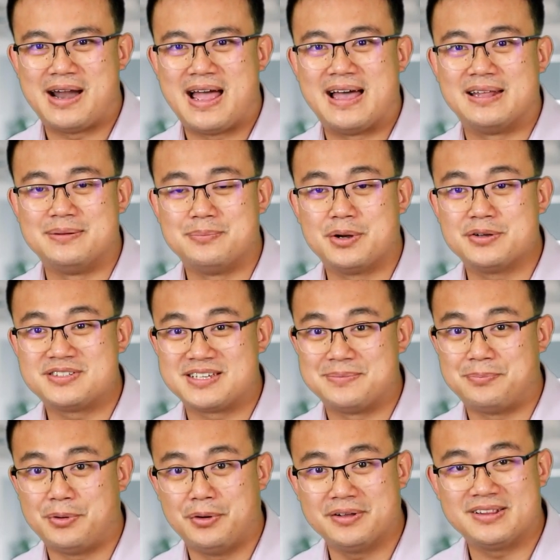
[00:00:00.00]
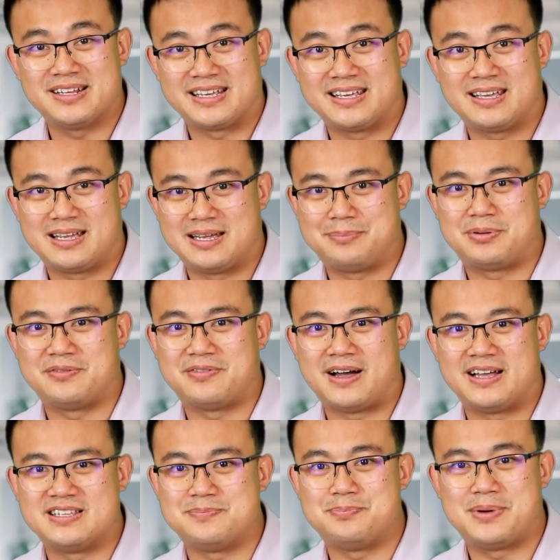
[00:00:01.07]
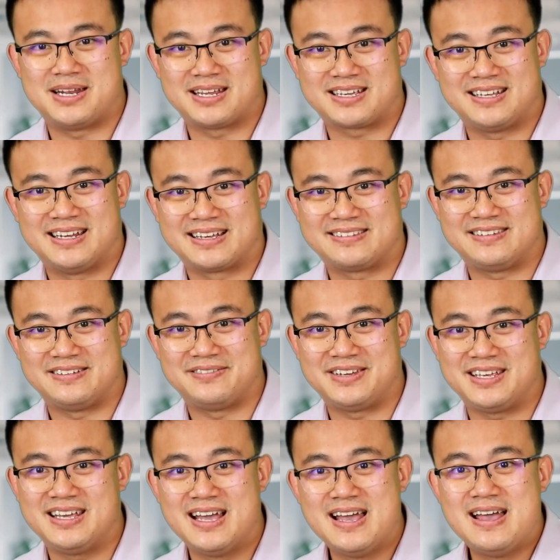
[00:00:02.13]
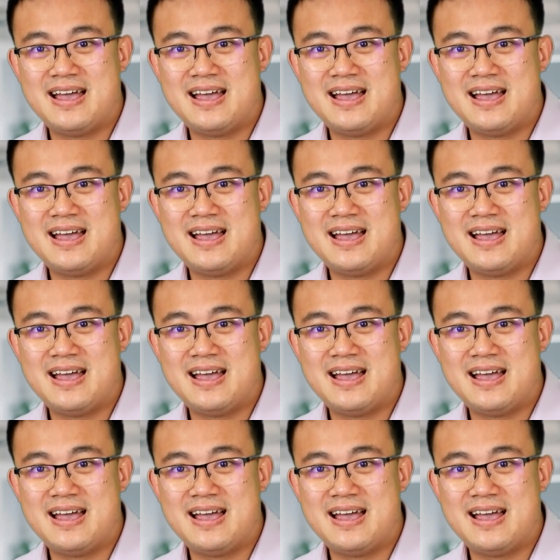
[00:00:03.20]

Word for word: and most importantly, it provides better connectivity